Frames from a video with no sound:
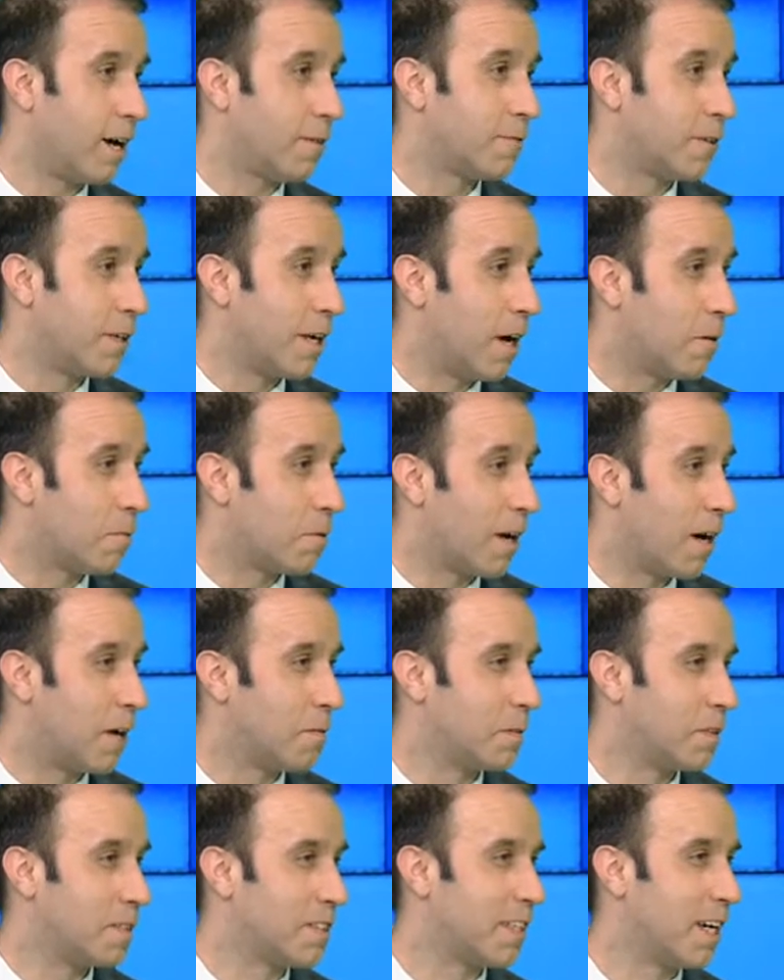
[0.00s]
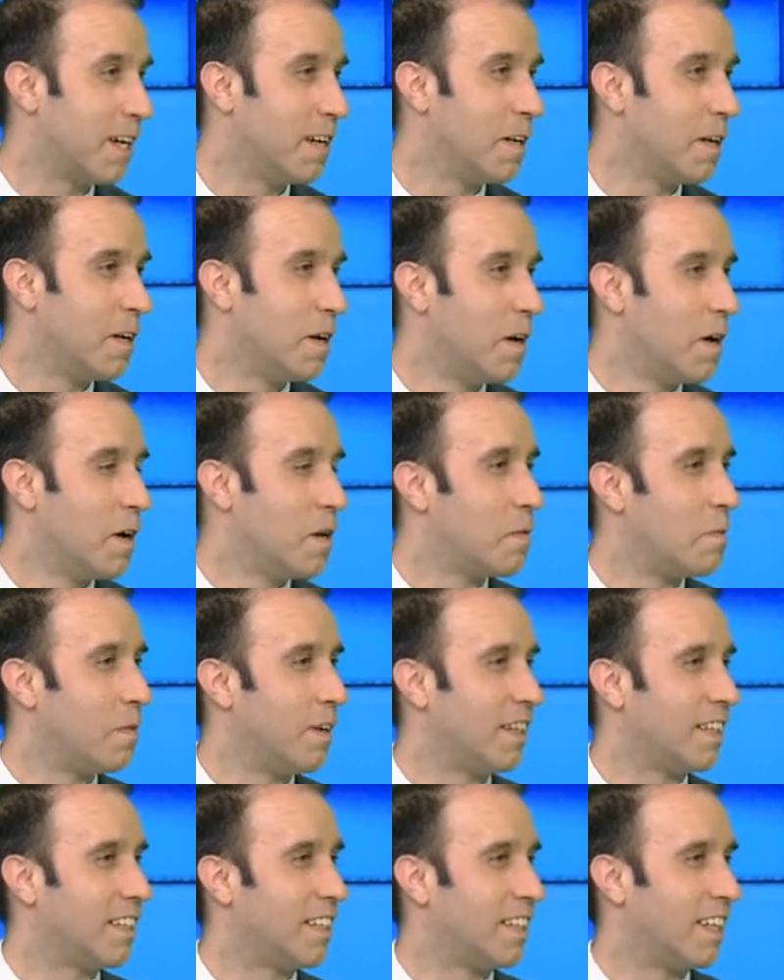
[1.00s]
half an hour, I would say,
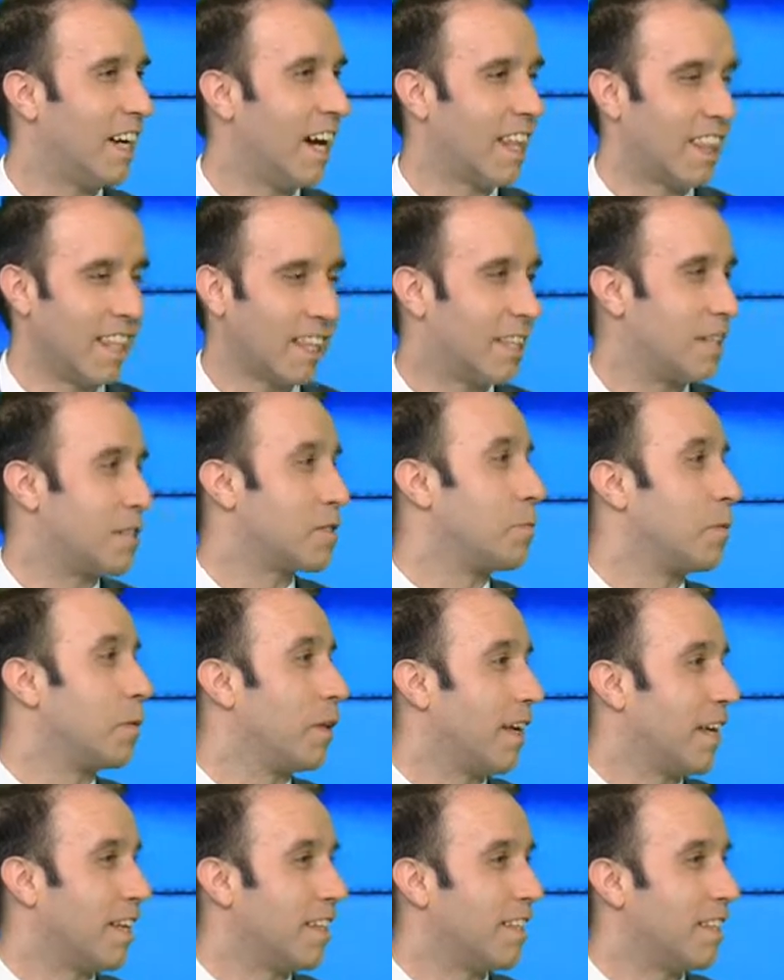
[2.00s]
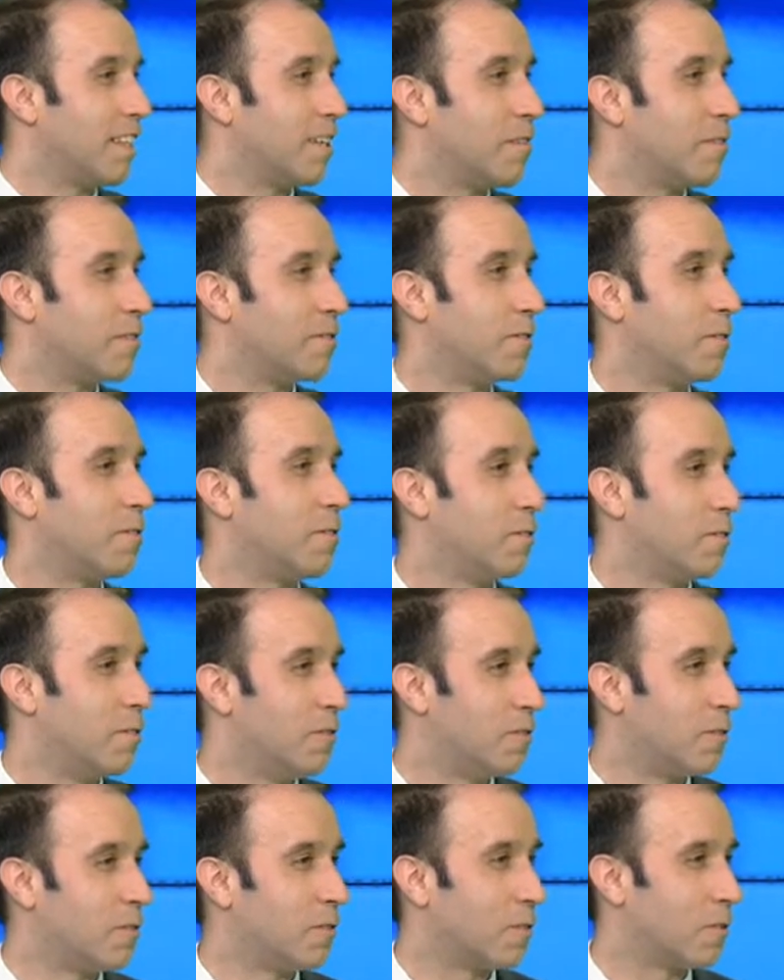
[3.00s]
but I think there's plenty of
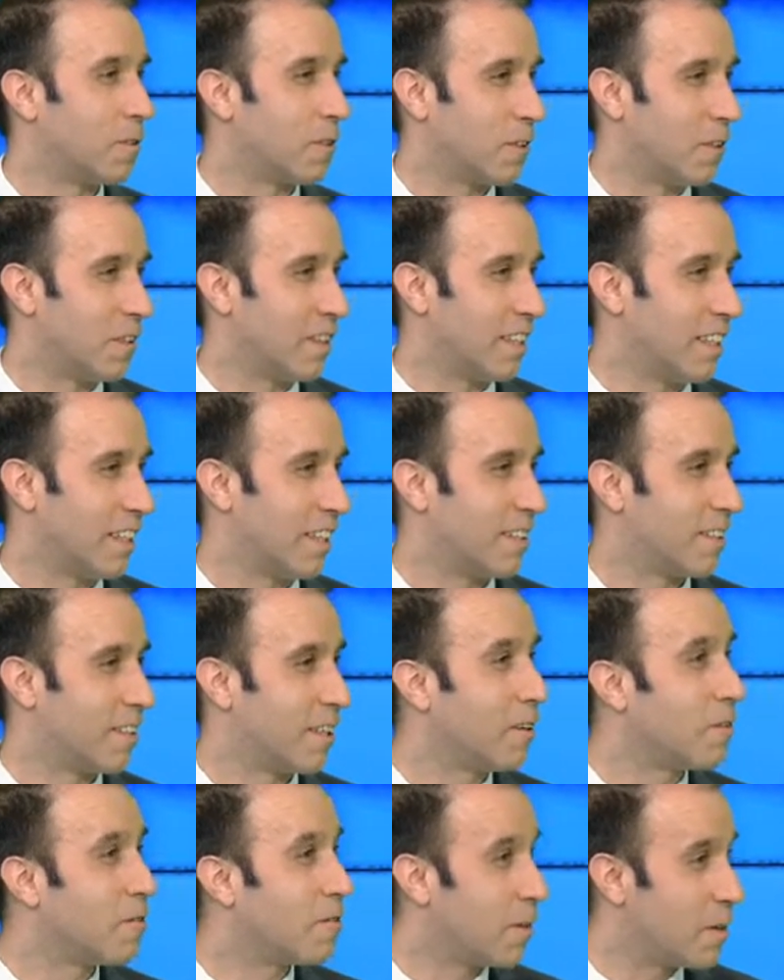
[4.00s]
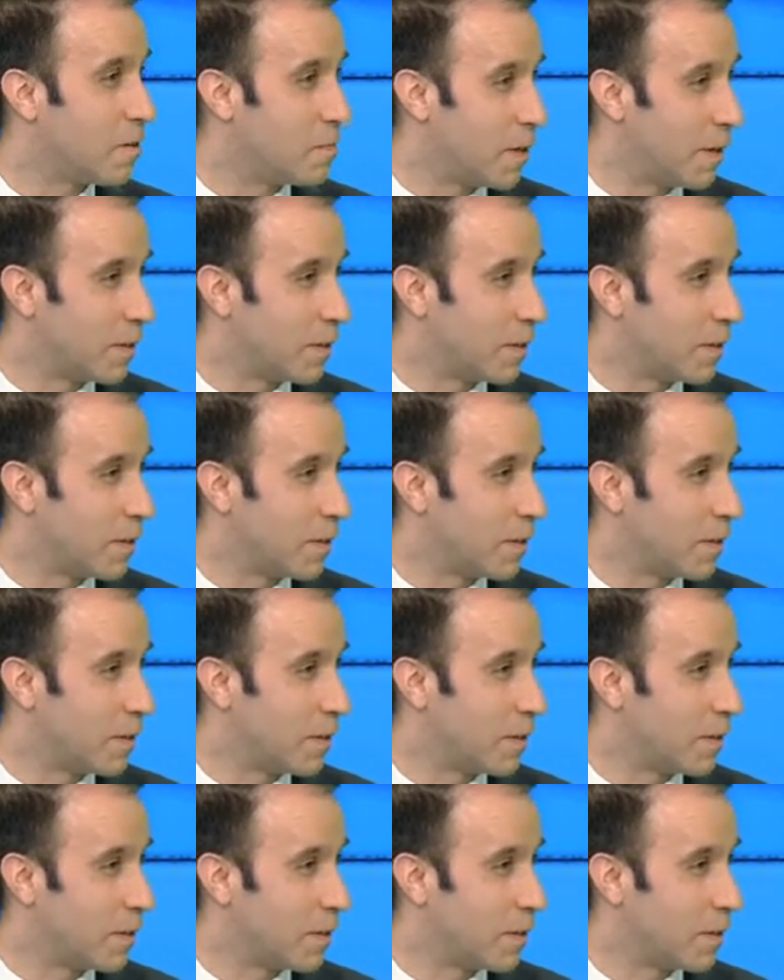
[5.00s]
food for thought here. Thank you very